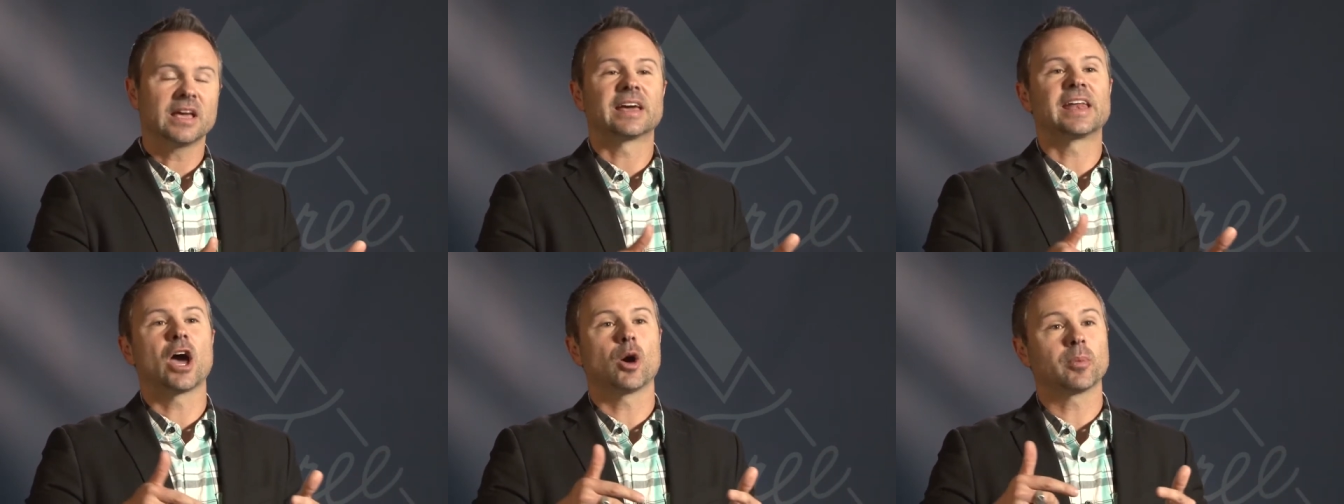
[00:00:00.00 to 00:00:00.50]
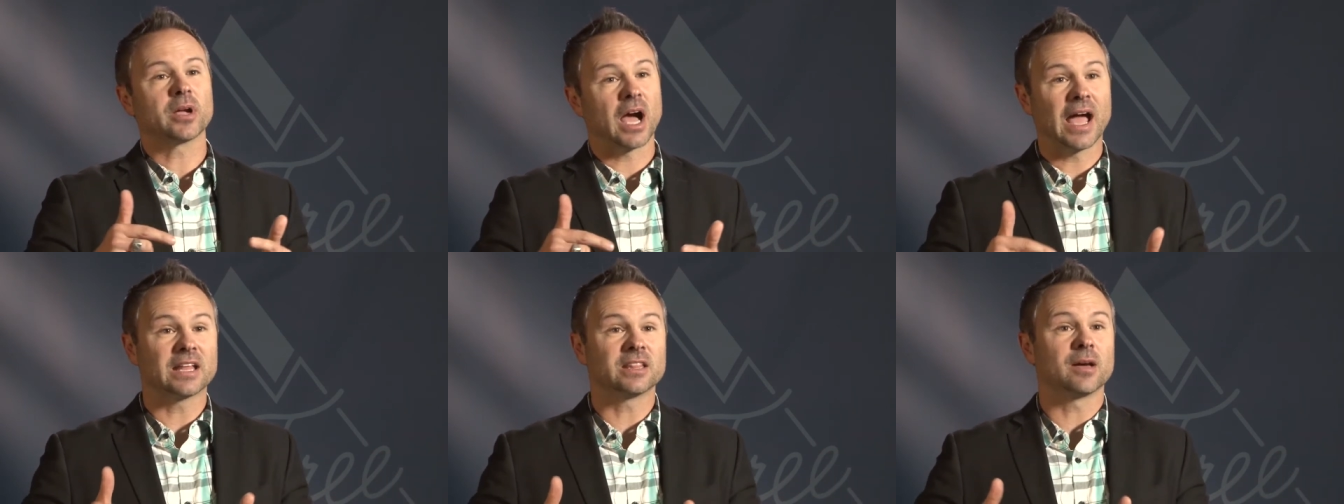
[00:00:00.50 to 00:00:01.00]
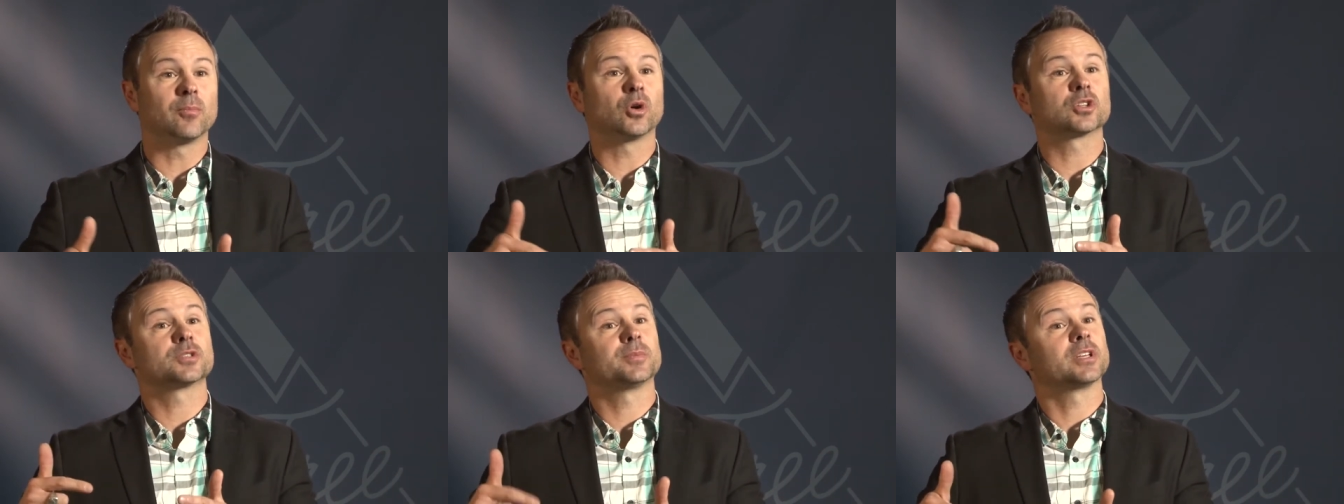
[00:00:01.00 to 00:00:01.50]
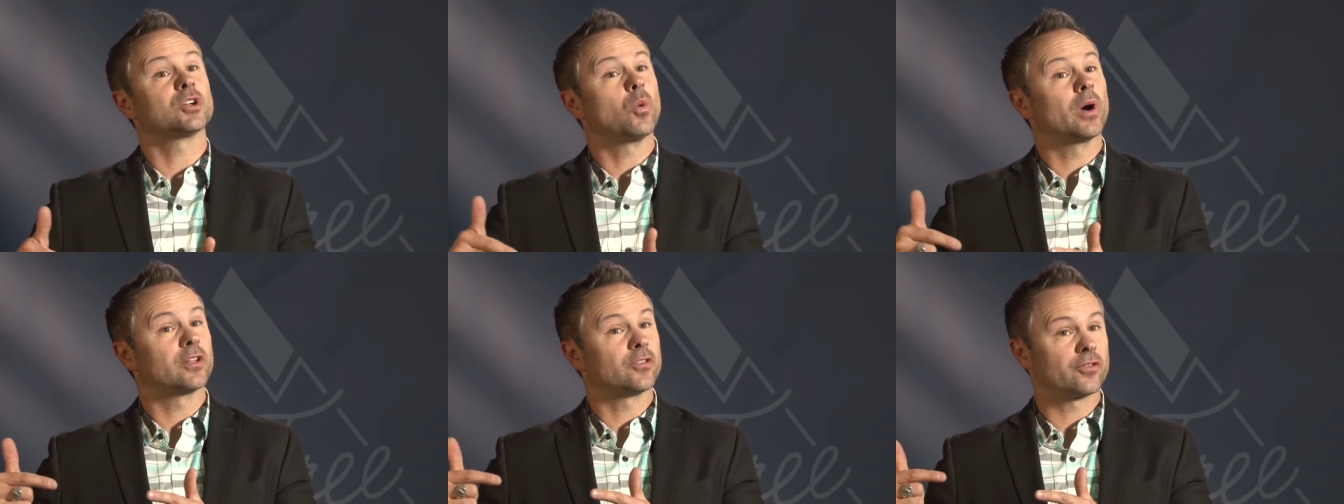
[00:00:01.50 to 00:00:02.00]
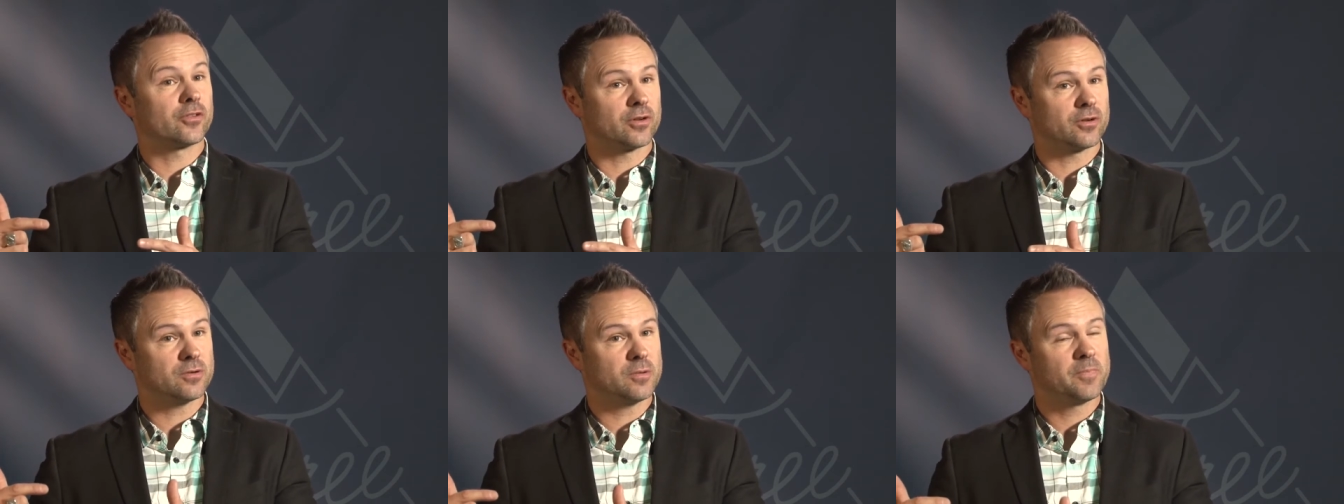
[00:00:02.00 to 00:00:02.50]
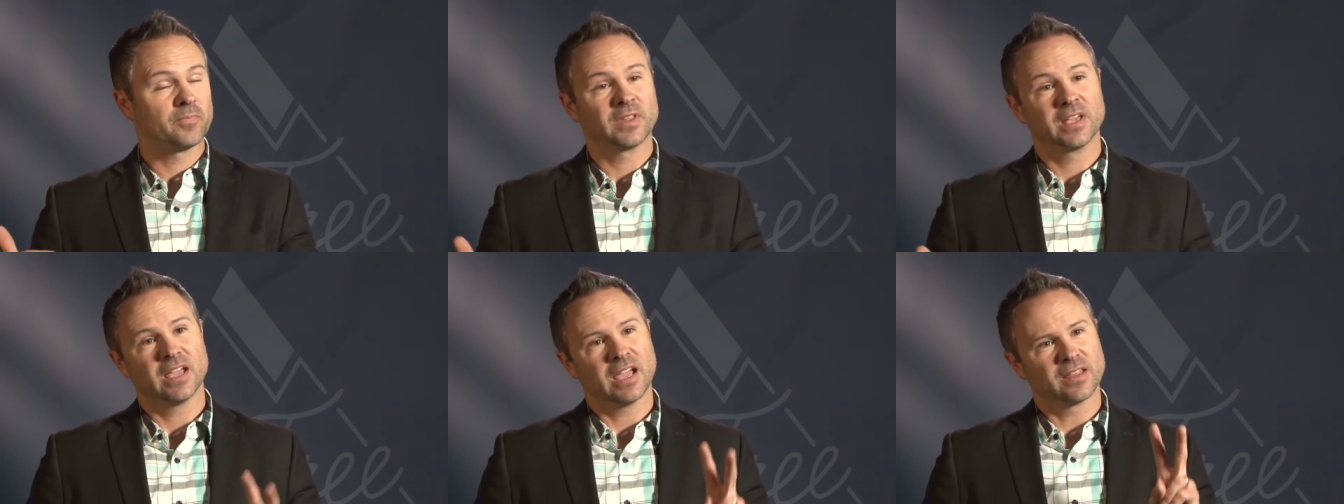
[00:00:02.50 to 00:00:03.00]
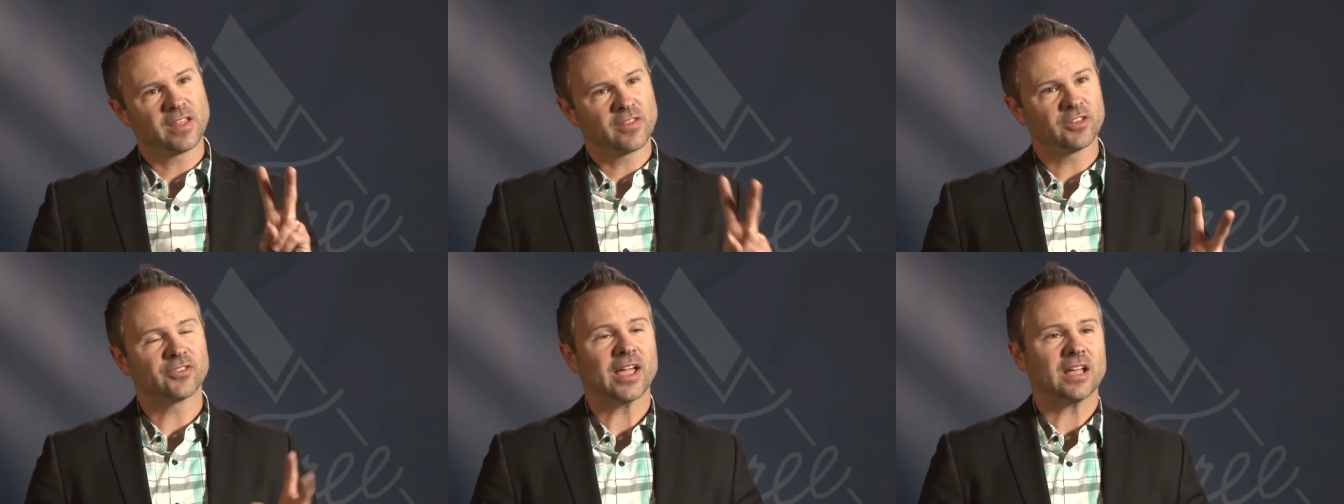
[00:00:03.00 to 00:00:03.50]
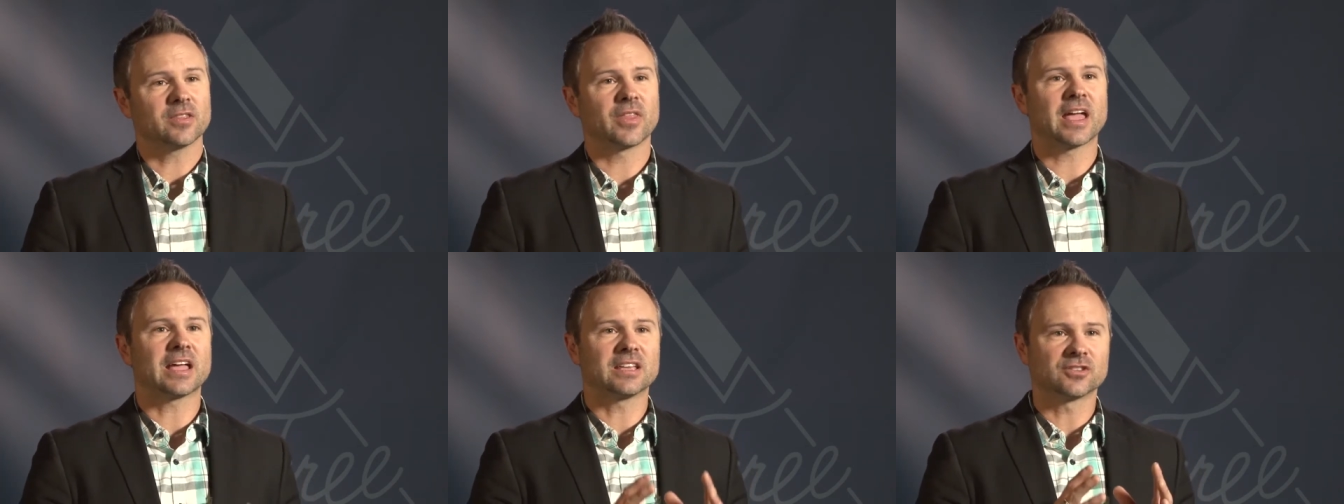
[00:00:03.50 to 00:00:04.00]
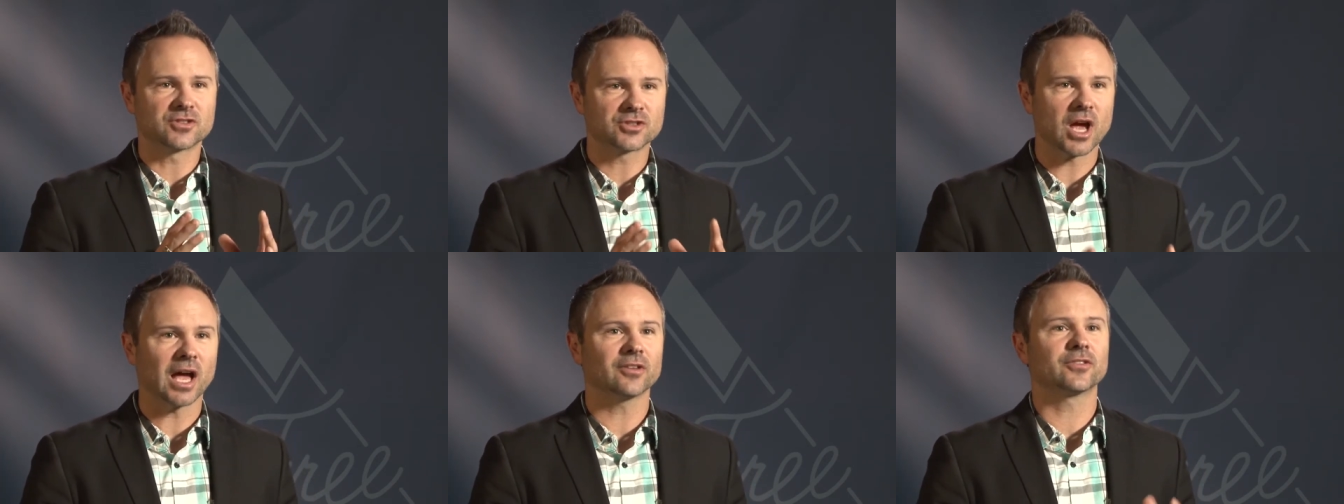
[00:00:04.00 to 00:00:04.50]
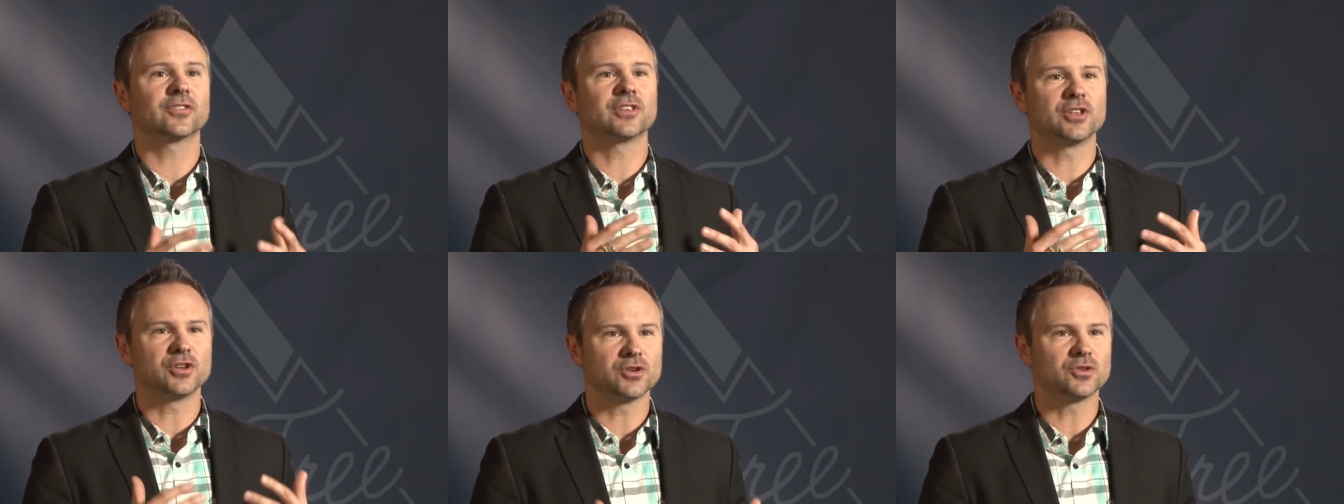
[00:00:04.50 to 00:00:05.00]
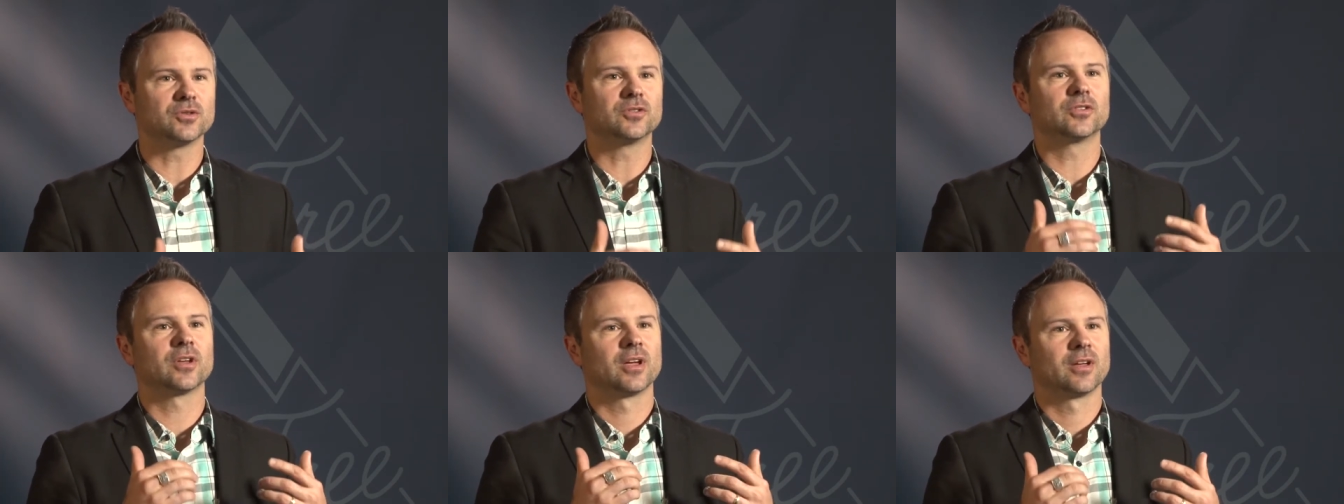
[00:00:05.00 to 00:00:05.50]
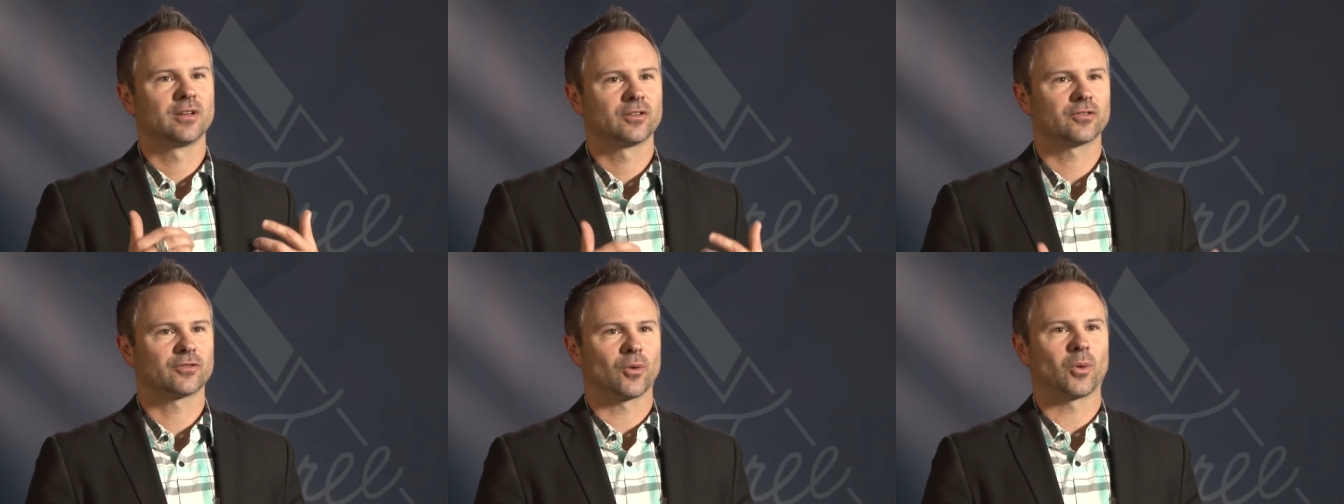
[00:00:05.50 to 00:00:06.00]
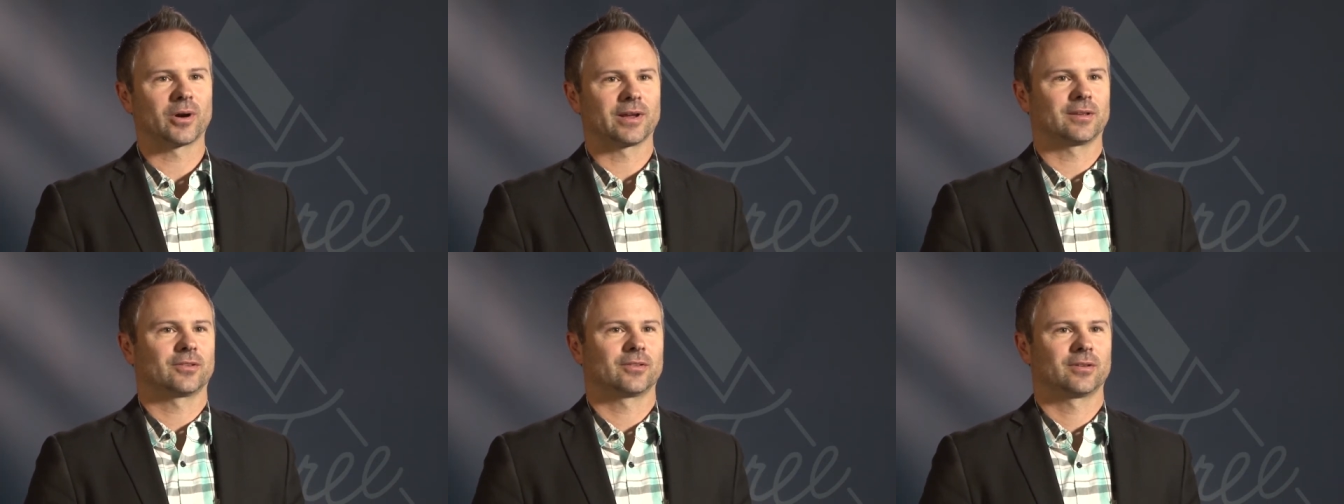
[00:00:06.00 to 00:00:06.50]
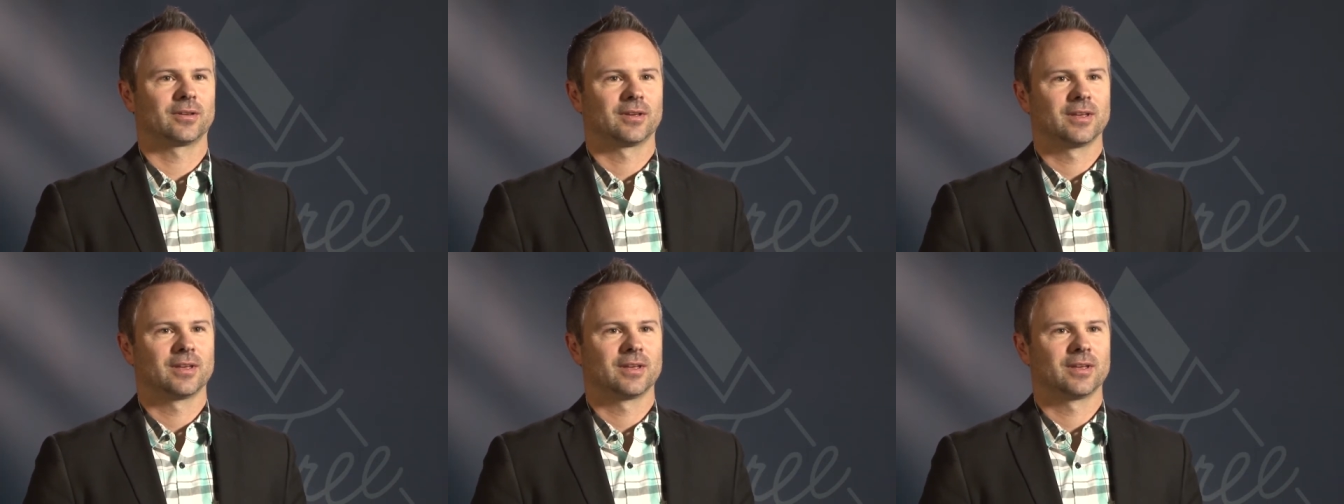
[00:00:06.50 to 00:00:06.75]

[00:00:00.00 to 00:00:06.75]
and help guide them ultimately what is true. And then the second thing is just use stories.